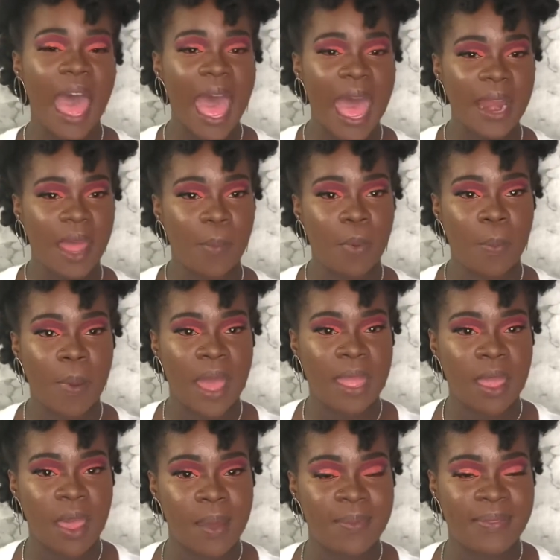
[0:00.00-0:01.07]
Hot apple pie
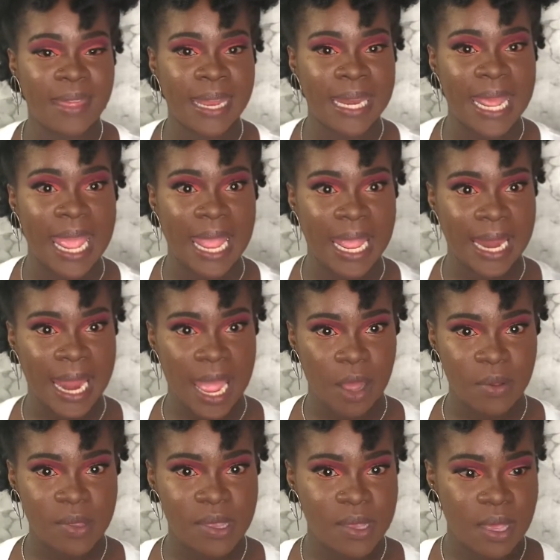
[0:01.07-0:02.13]
comes in eight
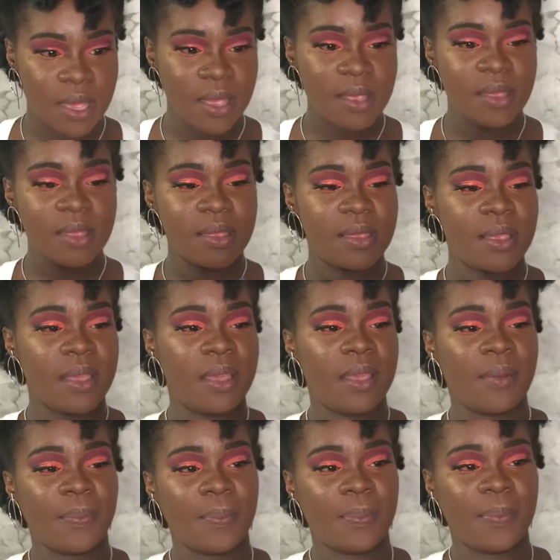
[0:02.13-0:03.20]
ounces.
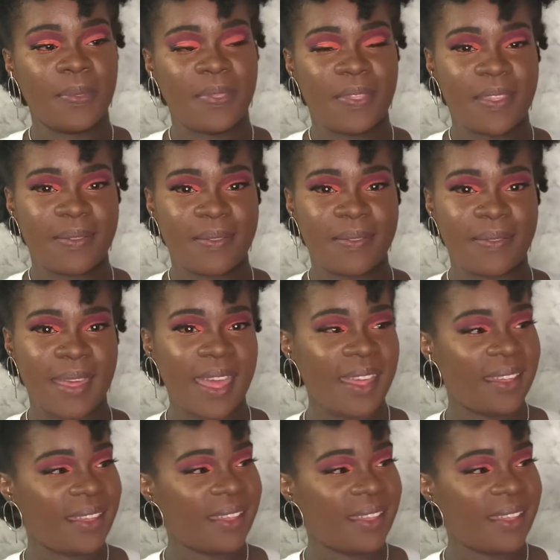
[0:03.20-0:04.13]
This is it.